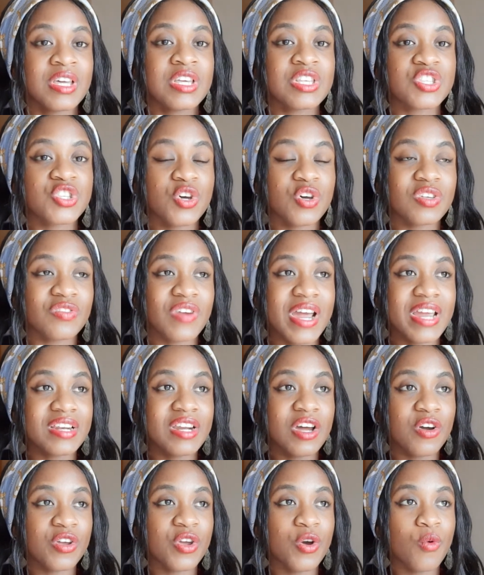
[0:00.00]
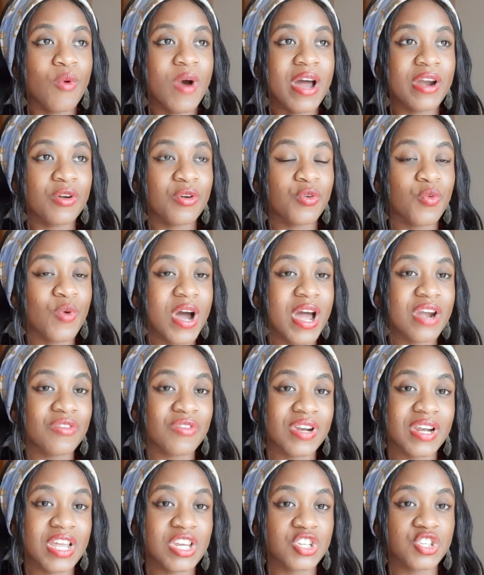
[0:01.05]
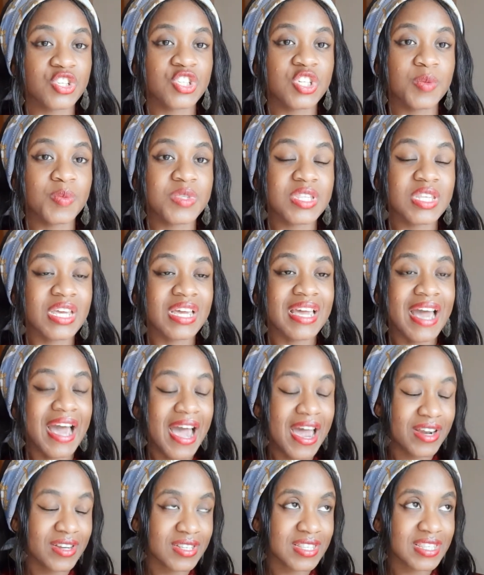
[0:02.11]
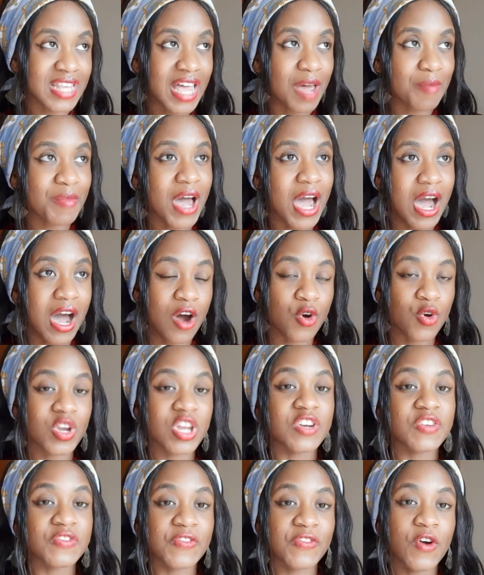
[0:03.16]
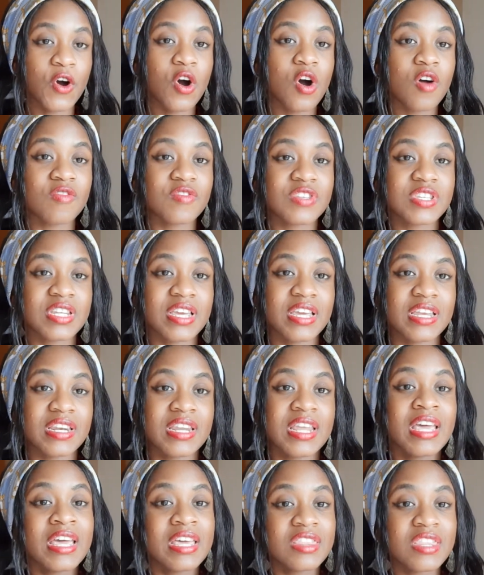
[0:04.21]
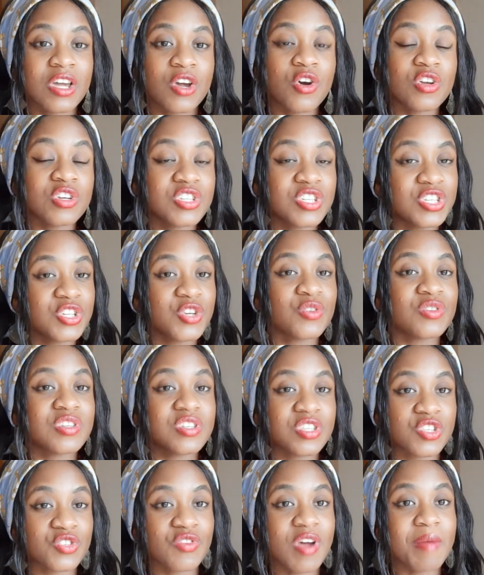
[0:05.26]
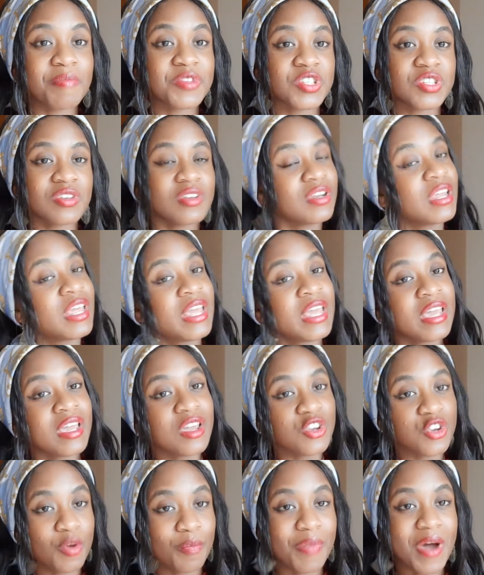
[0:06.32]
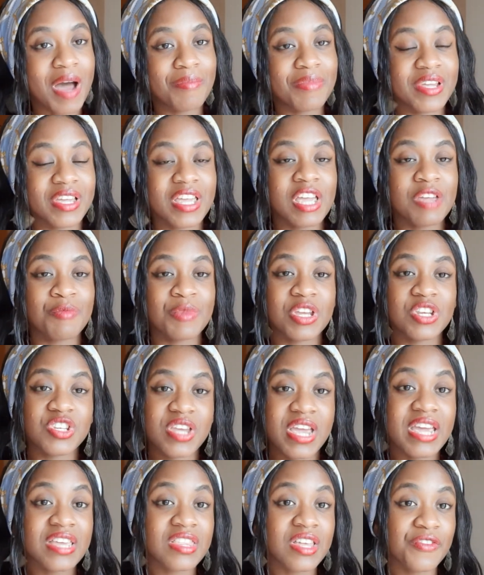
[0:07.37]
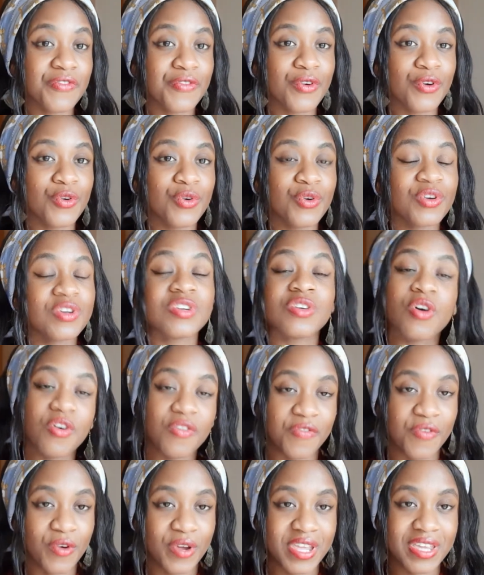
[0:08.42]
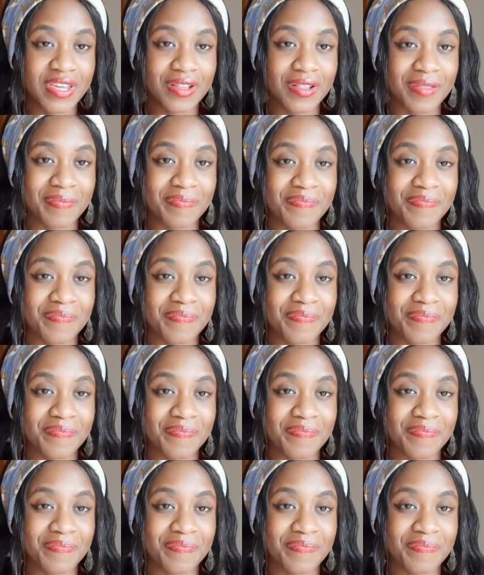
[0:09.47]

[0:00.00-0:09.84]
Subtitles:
So right now, your one-on-one relationships are somehow involved in the continued disruption in your public image, either for good or for ill.